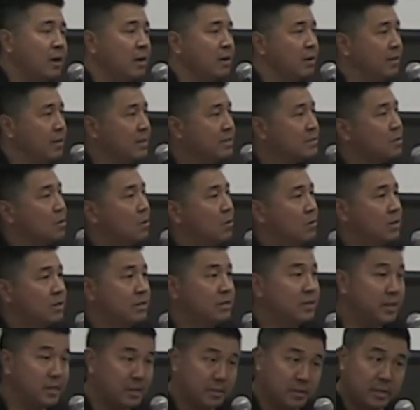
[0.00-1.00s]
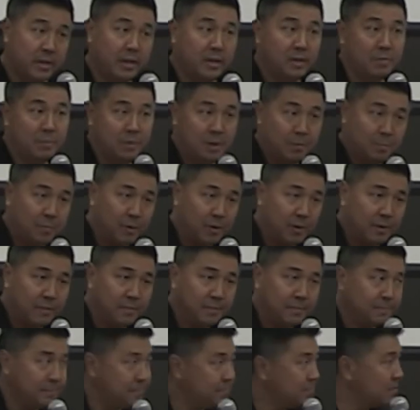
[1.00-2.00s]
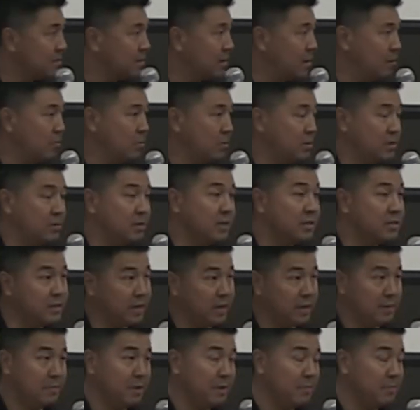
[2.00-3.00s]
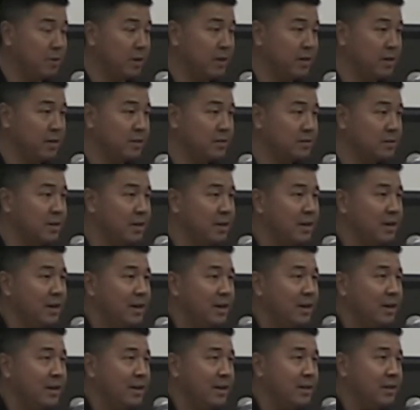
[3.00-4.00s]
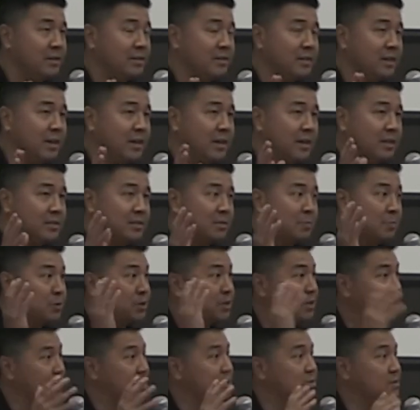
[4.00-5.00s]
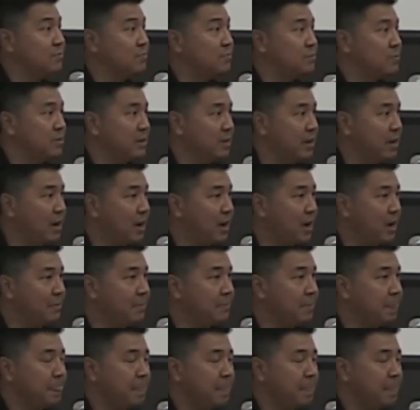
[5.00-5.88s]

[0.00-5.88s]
And that's called a nictitating membrane. Now what a nictitating membrane is, is it's a protection for the eye.